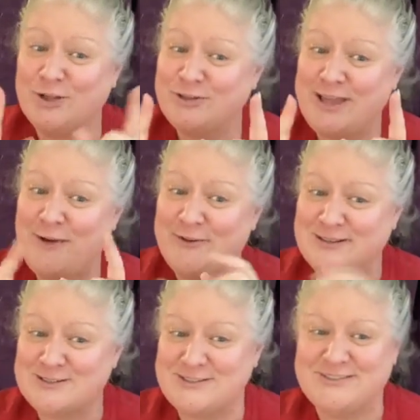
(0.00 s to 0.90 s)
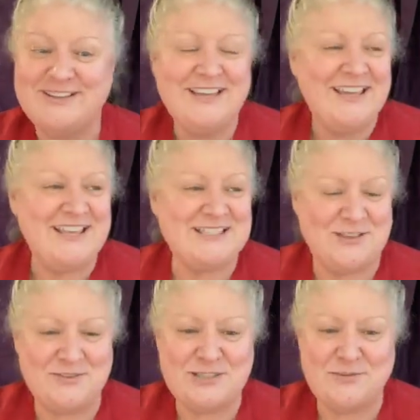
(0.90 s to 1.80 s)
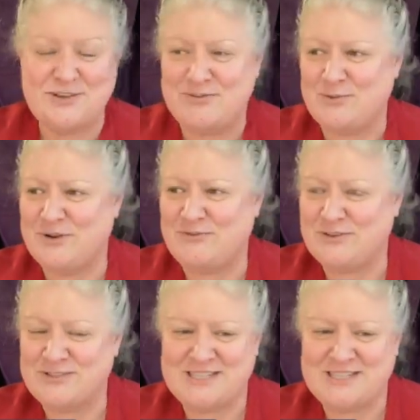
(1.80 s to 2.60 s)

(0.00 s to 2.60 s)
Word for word: I learned that one too. Is give yourself if you want to feel